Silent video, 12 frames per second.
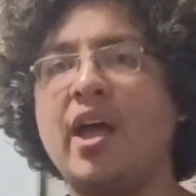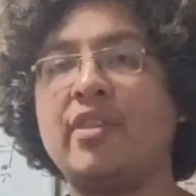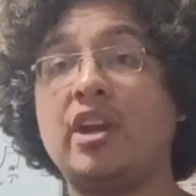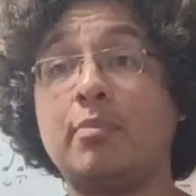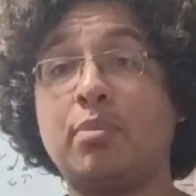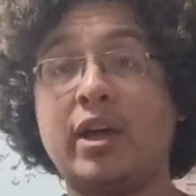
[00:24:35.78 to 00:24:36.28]

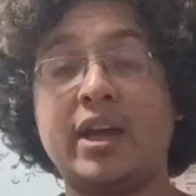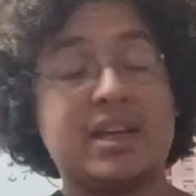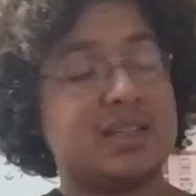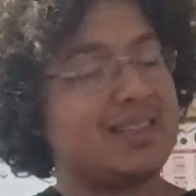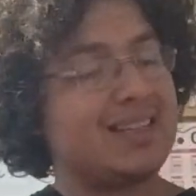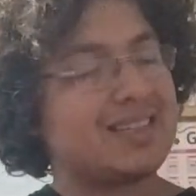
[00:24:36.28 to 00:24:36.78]
and then he
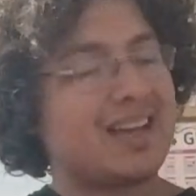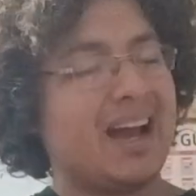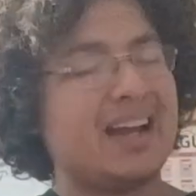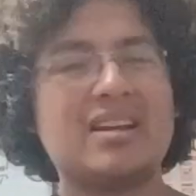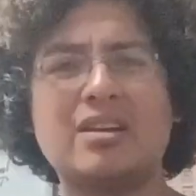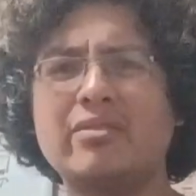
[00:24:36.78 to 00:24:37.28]
plays this
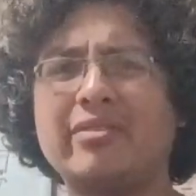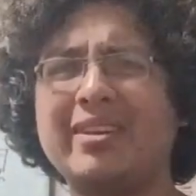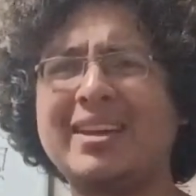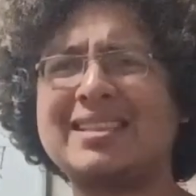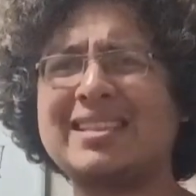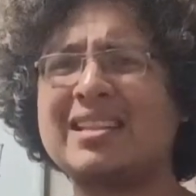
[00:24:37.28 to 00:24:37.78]
kind of,
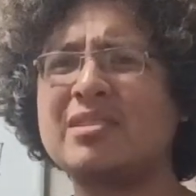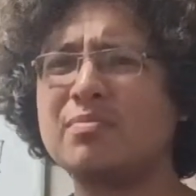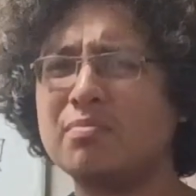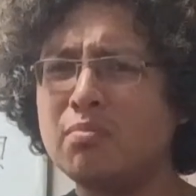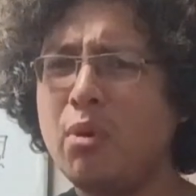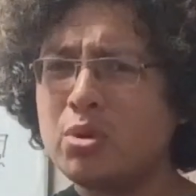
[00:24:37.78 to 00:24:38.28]

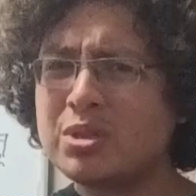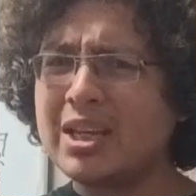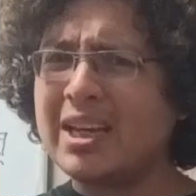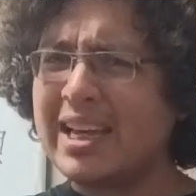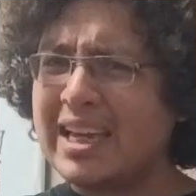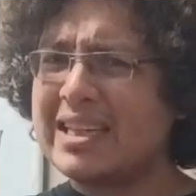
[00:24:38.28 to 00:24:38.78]
it's
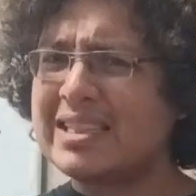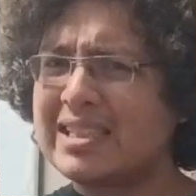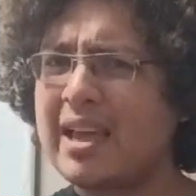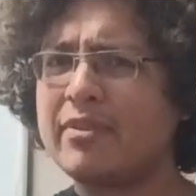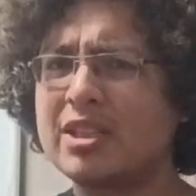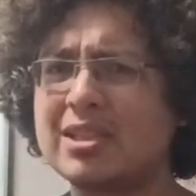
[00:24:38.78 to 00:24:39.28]
mostly an
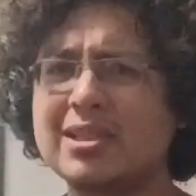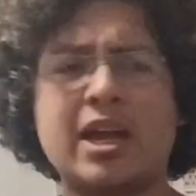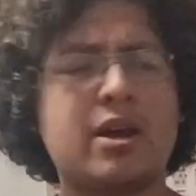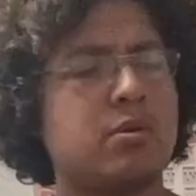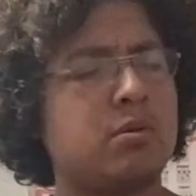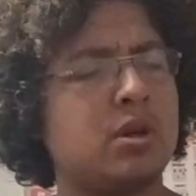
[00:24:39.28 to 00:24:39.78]
E7
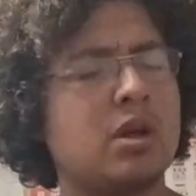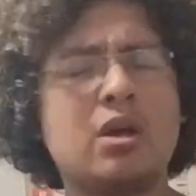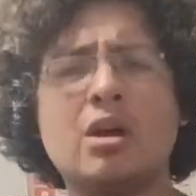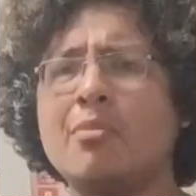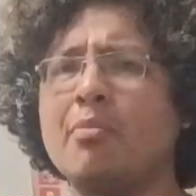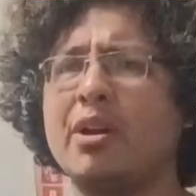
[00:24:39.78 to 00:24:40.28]
sound,
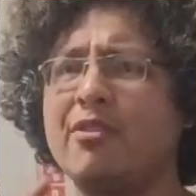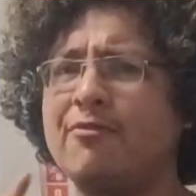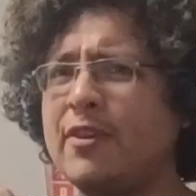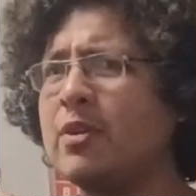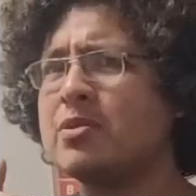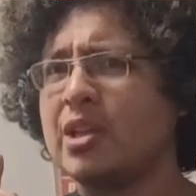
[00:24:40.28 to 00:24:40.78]
but it
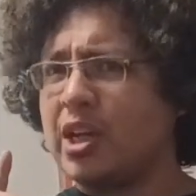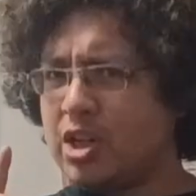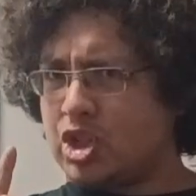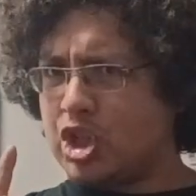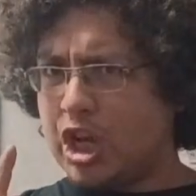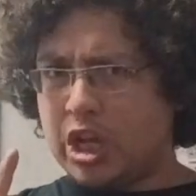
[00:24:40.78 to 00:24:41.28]
feels like a
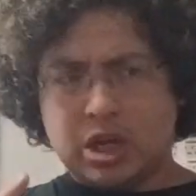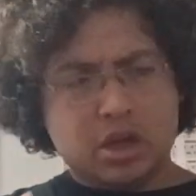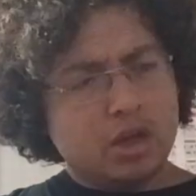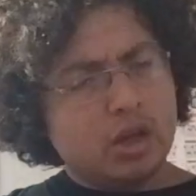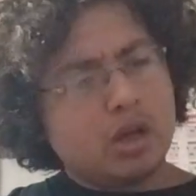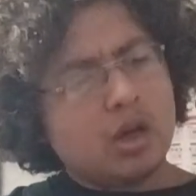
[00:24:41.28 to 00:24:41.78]
G.
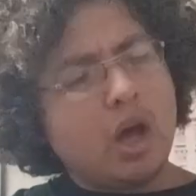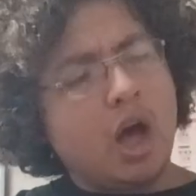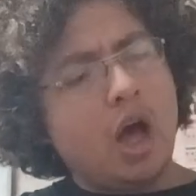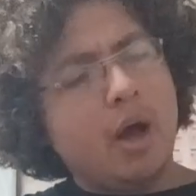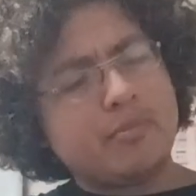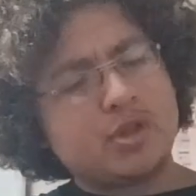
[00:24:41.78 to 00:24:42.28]

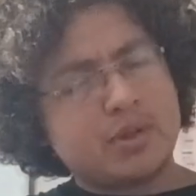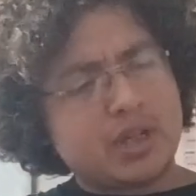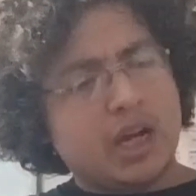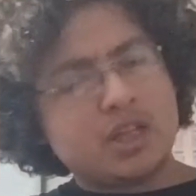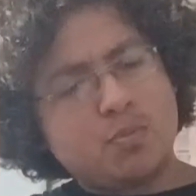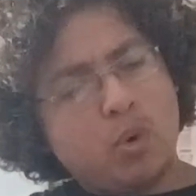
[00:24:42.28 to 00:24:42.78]
So he's
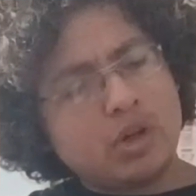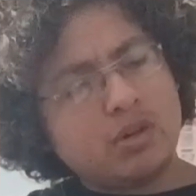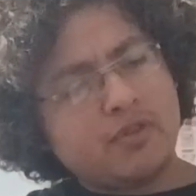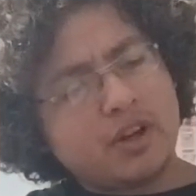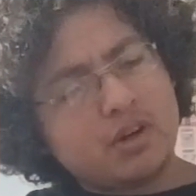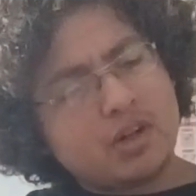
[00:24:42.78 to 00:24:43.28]
got his
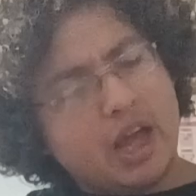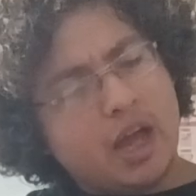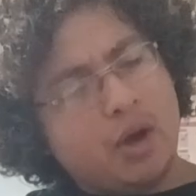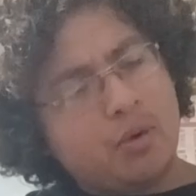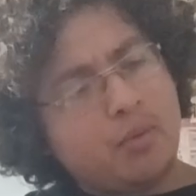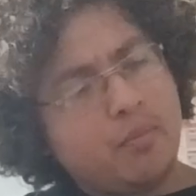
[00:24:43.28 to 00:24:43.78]
pointer finger
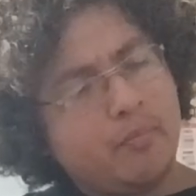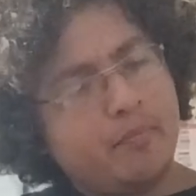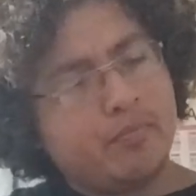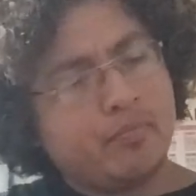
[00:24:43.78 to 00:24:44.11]
down